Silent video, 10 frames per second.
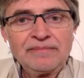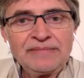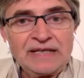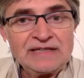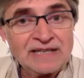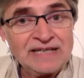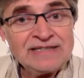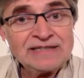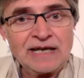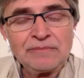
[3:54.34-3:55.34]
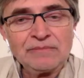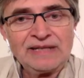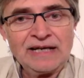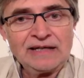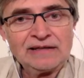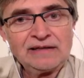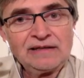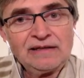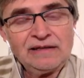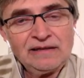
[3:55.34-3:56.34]
there is an enzyme that
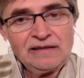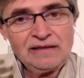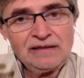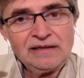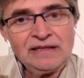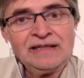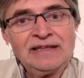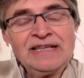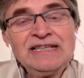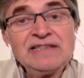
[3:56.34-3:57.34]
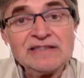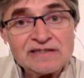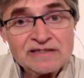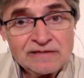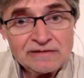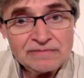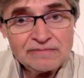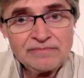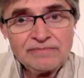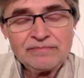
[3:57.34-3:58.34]
increases.
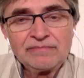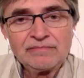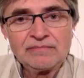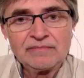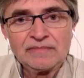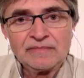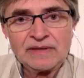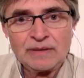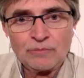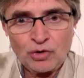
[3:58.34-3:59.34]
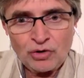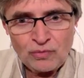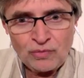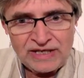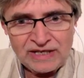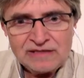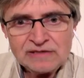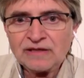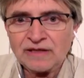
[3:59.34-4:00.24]
The more we age, the